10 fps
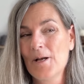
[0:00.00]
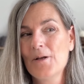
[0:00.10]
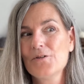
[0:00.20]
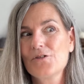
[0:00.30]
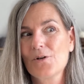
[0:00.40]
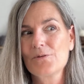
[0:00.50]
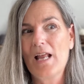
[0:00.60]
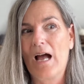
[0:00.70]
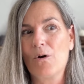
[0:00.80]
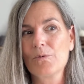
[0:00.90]
So
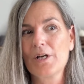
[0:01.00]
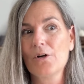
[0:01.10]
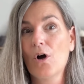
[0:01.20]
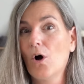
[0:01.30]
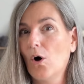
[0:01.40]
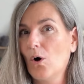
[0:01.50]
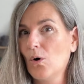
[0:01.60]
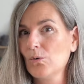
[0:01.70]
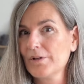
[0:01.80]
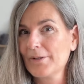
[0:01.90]
now we're
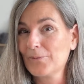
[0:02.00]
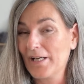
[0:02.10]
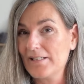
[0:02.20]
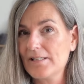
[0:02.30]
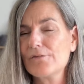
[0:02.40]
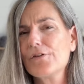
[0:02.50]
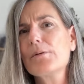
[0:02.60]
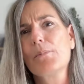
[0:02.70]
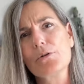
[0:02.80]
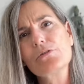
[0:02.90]
only waiting for the
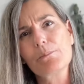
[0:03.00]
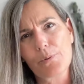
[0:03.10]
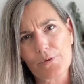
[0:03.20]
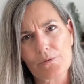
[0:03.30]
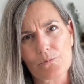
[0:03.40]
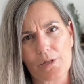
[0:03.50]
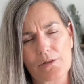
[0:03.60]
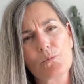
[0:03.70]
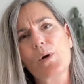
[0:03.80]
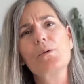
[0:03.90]
most important one,
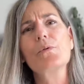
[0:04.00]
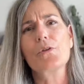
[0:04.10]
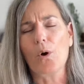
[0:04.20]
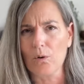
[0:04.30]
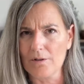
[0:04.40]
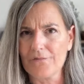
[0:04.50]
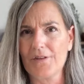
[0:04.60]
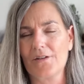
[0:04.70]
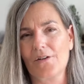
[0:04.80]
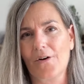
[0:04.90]
the one with all of
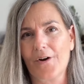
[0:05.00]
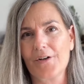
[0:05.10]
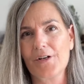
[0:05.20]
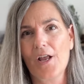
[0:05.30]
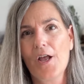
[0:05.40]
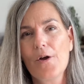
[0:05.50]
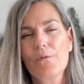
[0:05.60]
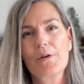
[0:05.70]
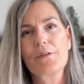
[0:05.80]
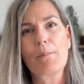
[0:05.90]
the yarn,
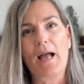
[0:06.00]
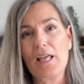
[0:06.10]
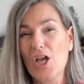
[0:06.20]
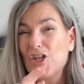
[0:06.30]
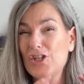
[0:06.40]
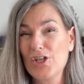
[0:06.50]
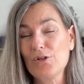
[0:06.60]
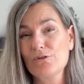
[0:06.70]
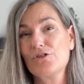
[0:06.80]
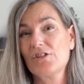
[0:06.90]
with my
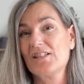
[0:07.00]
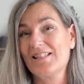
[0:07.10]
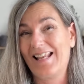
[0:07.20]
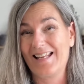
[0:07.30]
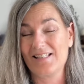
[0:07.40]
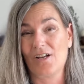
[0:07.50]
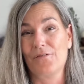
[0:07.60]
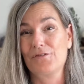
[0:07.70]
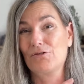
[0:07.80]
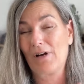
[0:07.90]
huge set
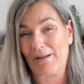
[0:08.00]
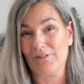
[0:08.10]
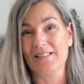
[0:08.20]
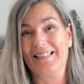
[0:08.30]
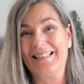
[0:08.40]
of traveling